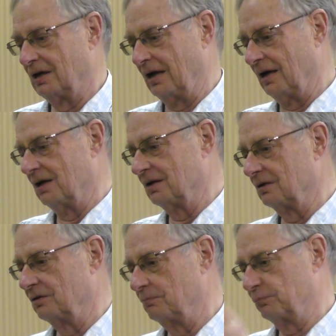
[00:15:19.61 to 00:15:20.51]

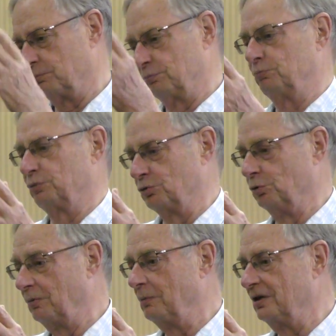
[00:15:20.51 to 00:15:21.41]
and
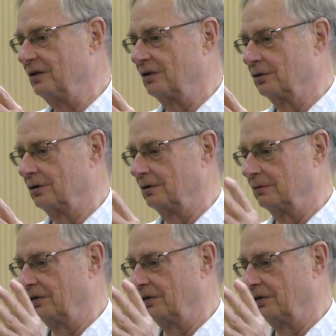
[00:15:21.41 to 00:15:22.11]
presumably there are